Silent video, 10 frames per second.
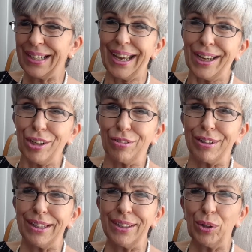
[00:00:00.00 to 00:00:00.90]

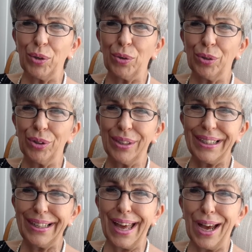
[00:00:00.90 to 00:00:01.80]
angry or
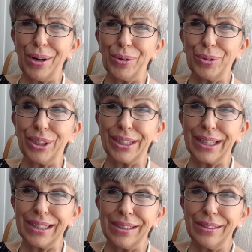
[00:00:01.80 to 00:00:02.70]
loud that I
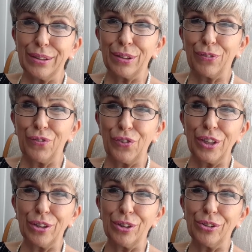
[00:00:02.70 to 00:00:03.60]
can't
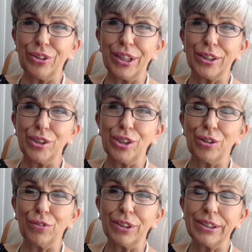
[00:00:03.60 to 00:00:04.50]
feel the energy
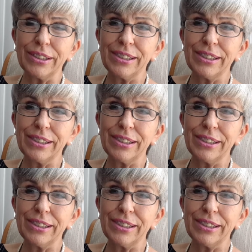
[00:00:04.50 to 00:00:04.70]
of it.